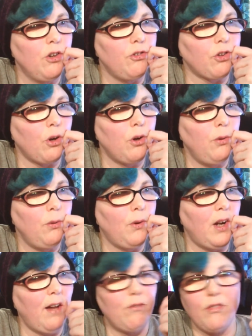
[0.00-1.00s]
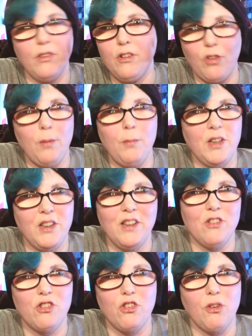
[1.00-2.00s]
So every time I
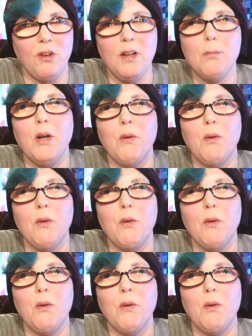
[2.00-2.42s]
did a stream,